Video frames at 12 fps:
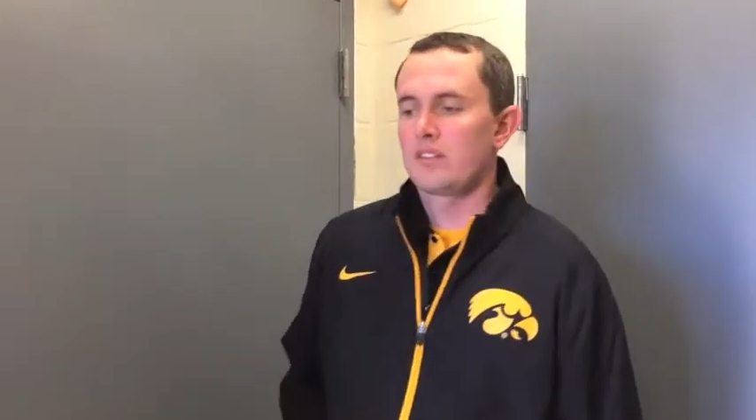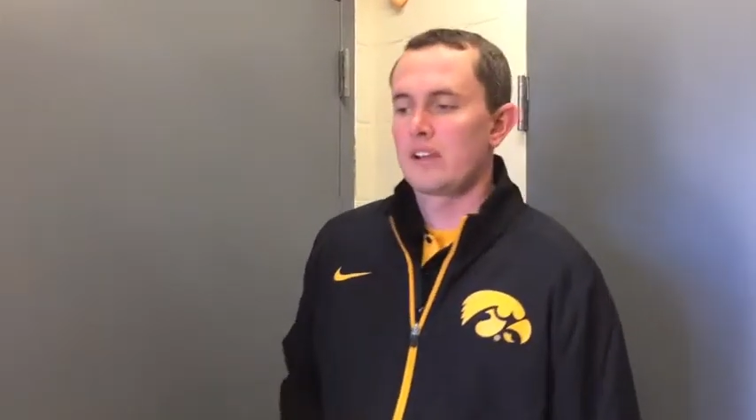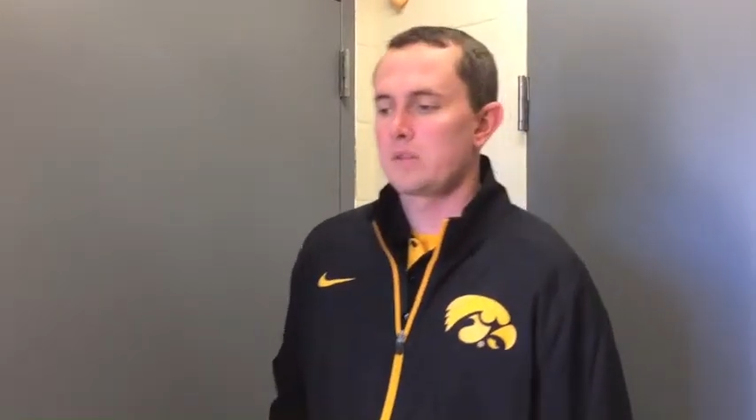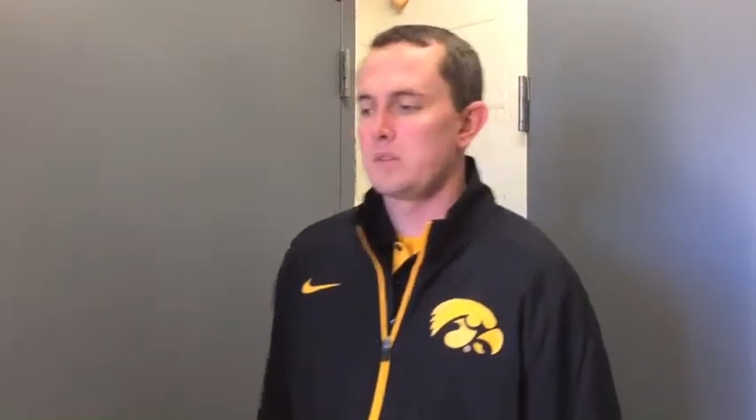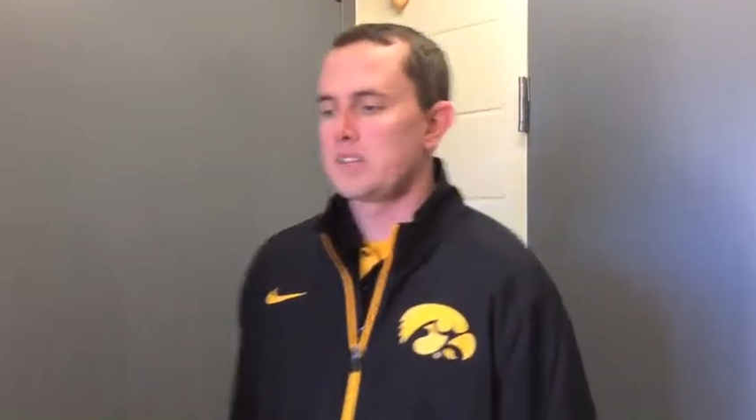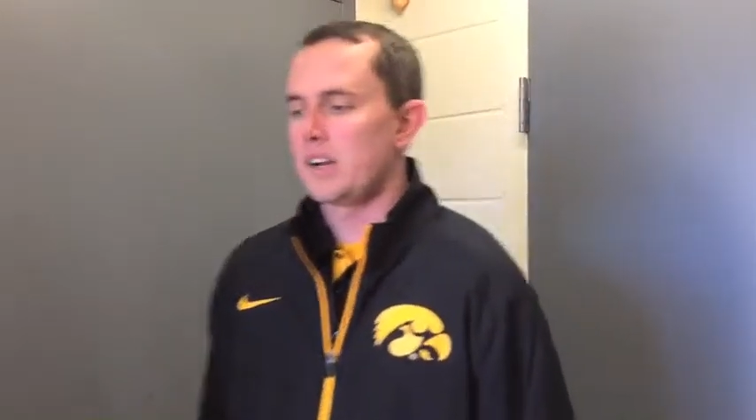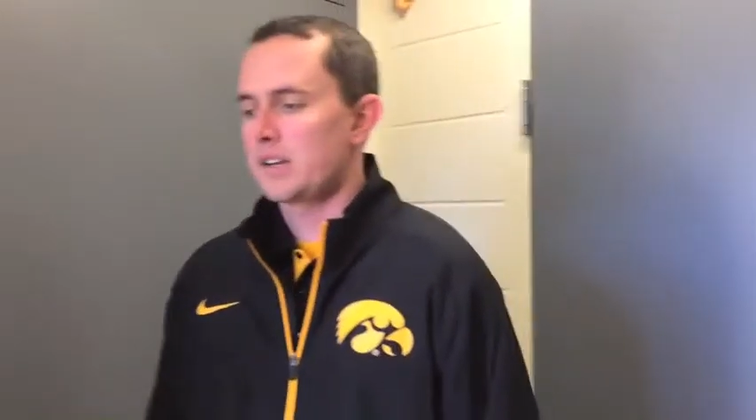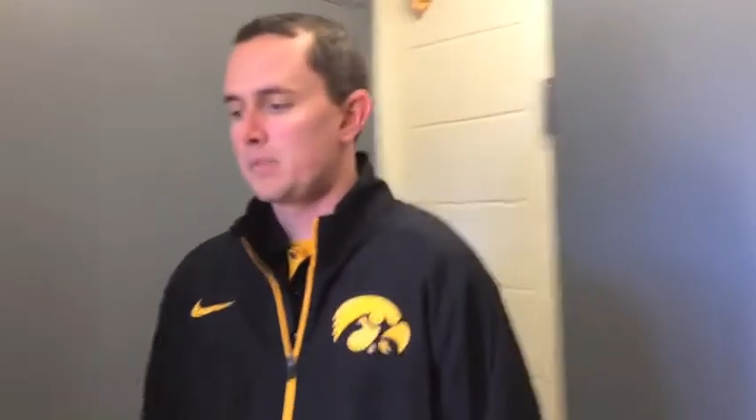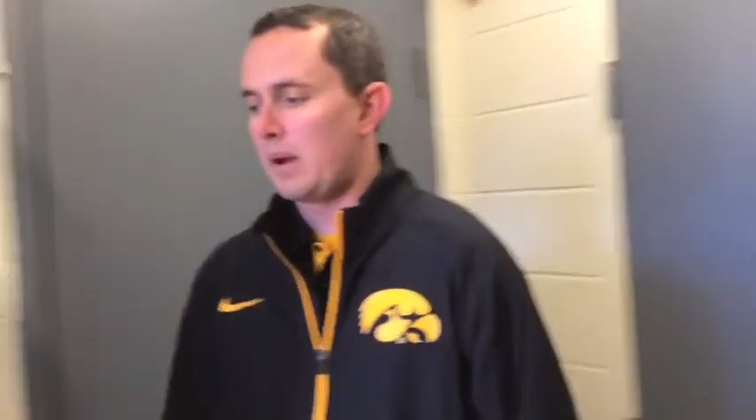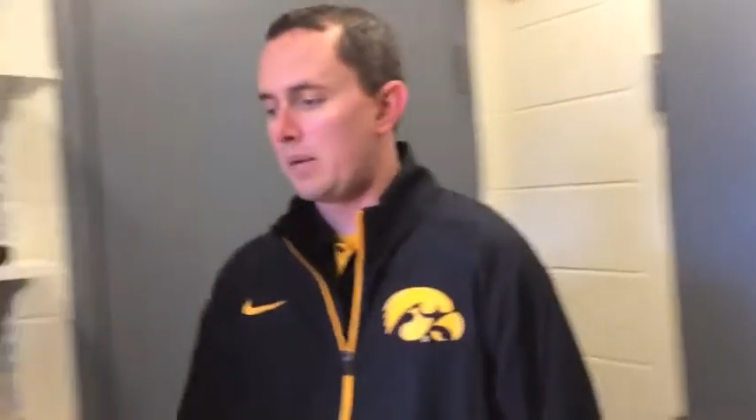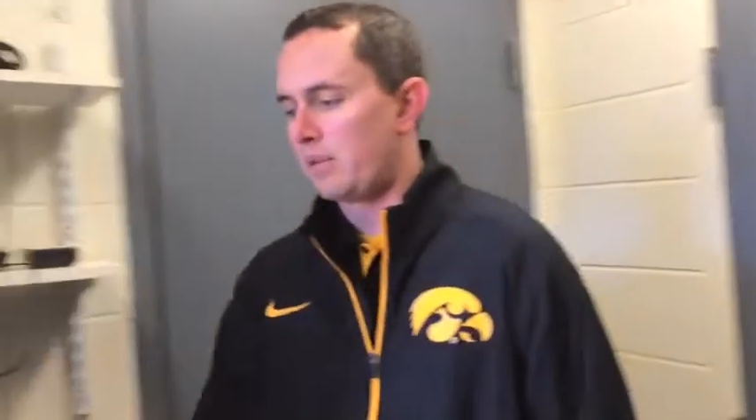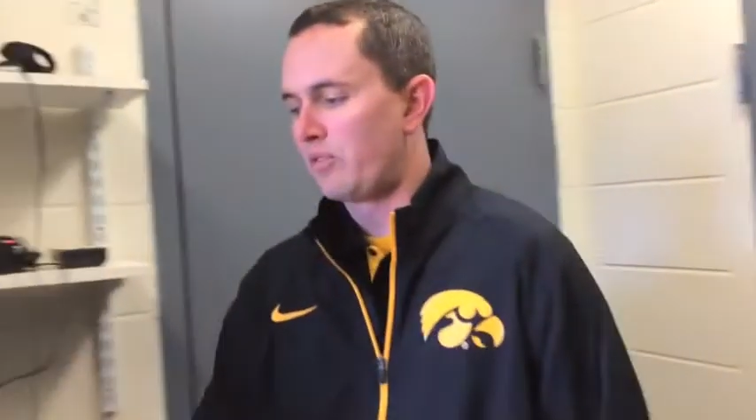Like we talked
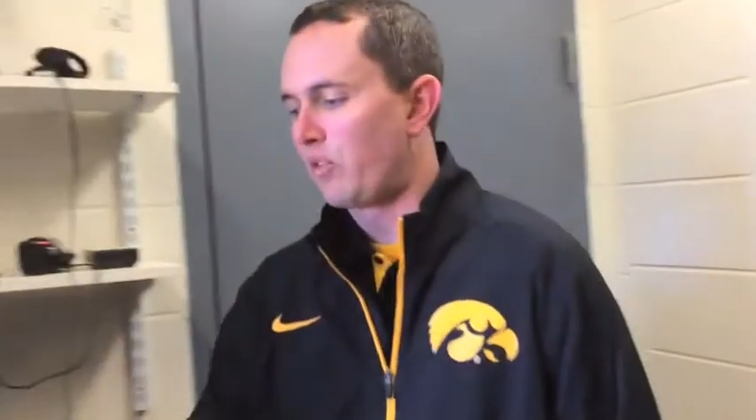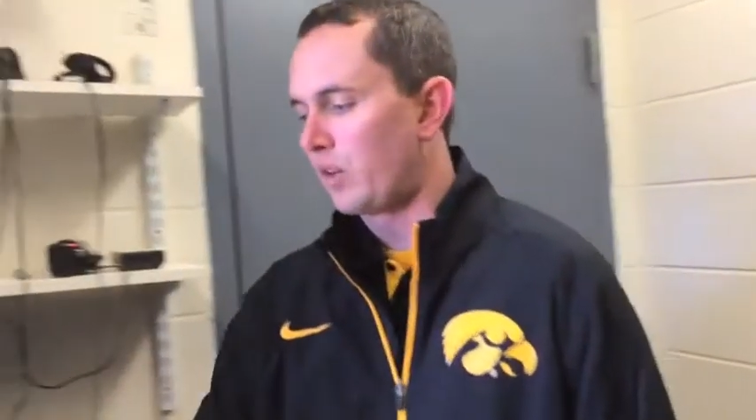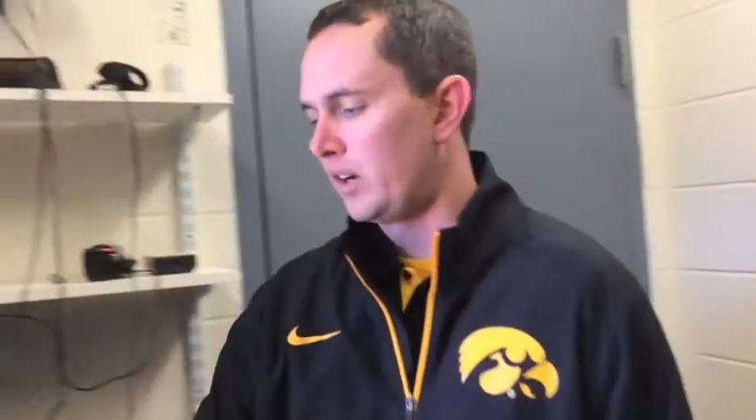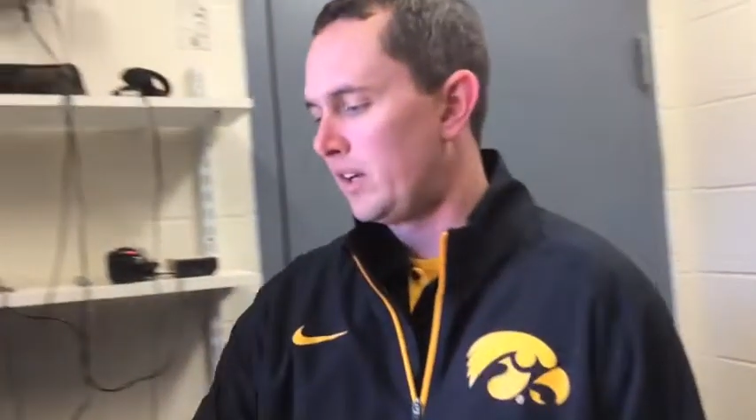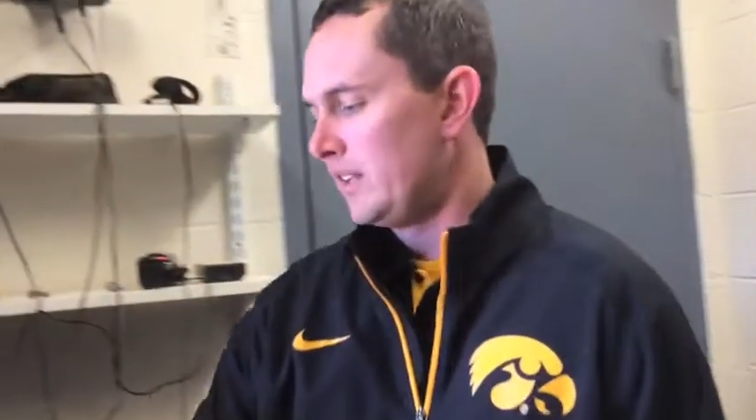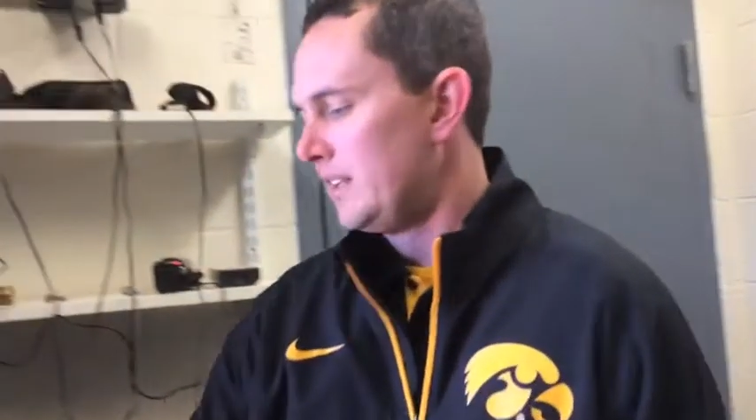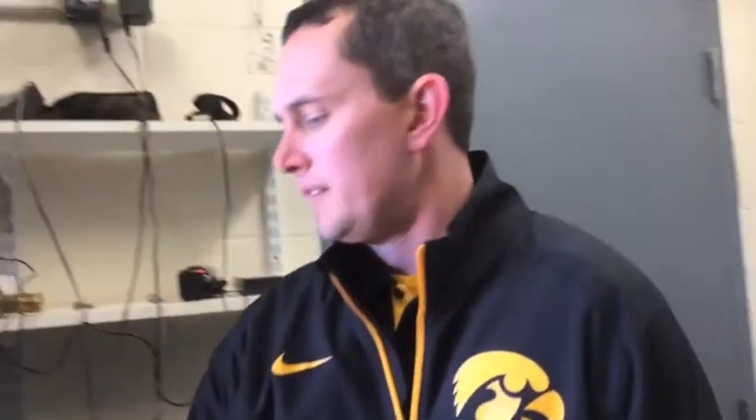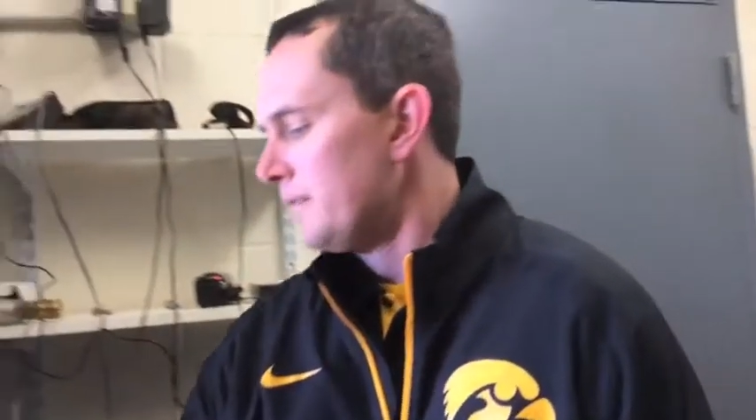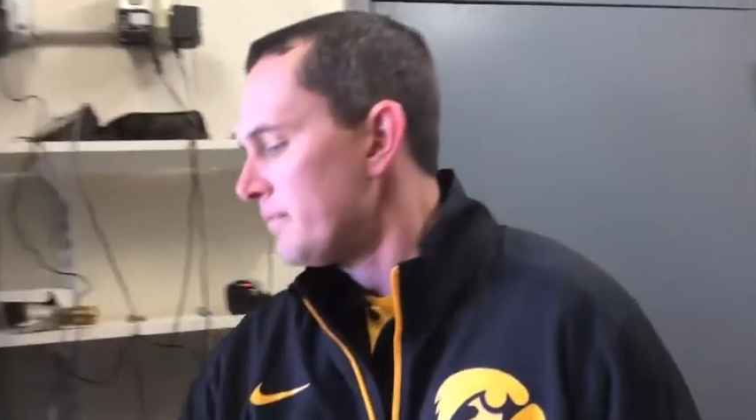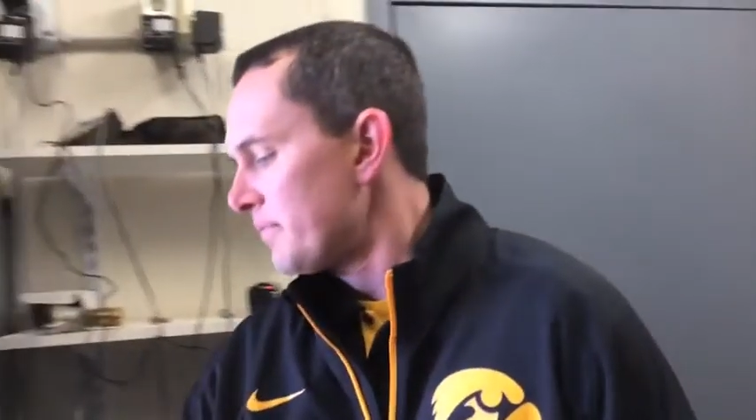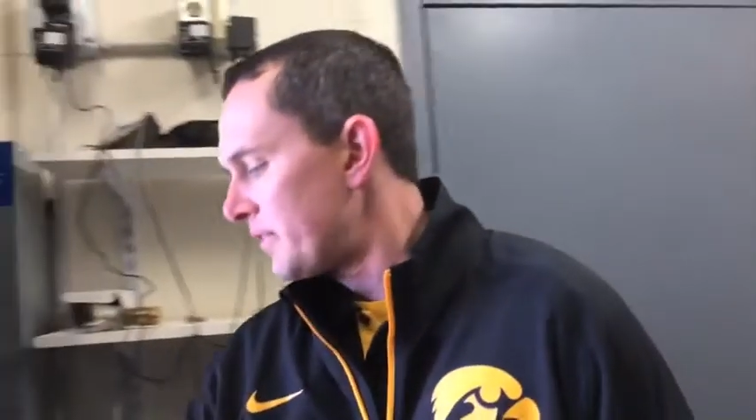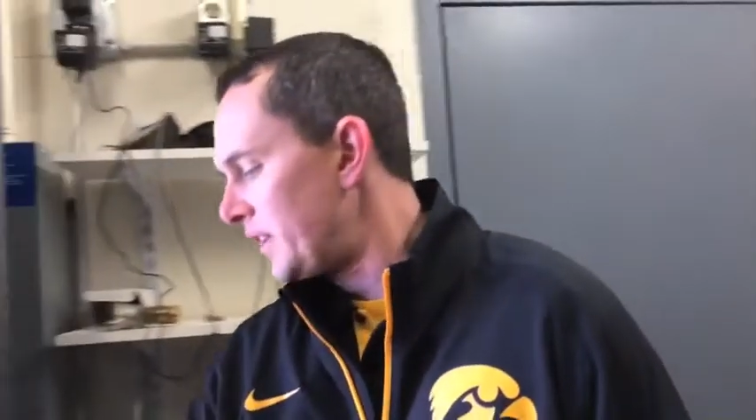about before,
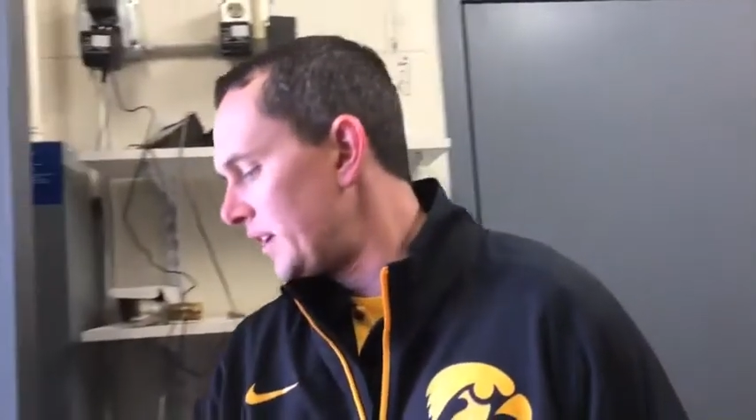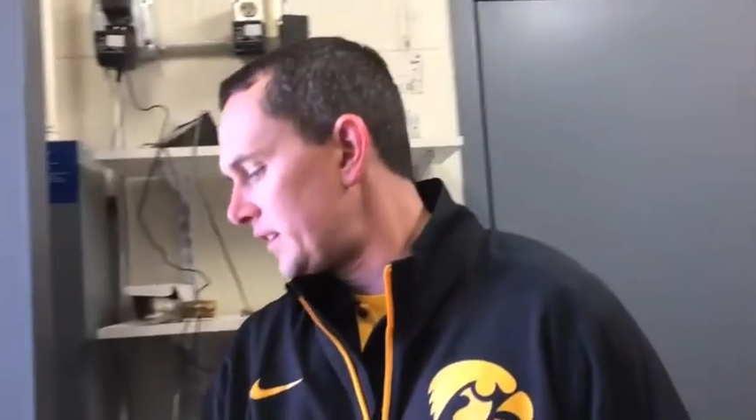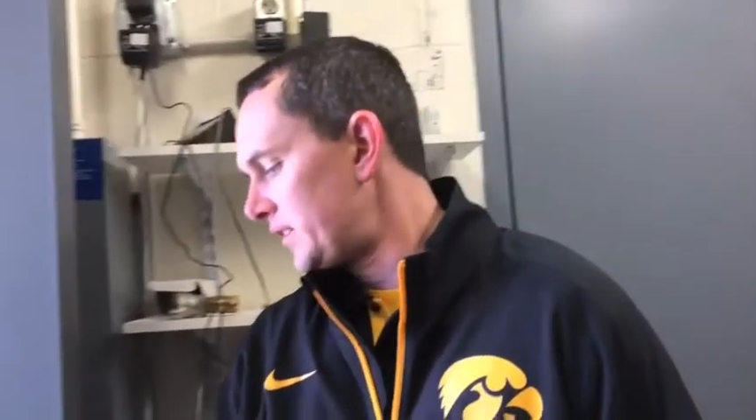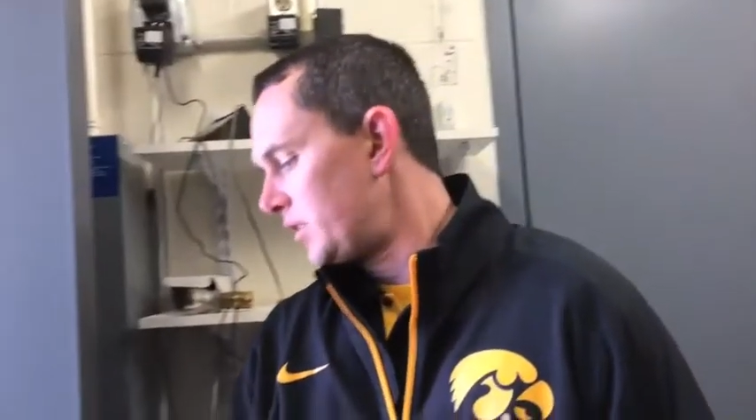this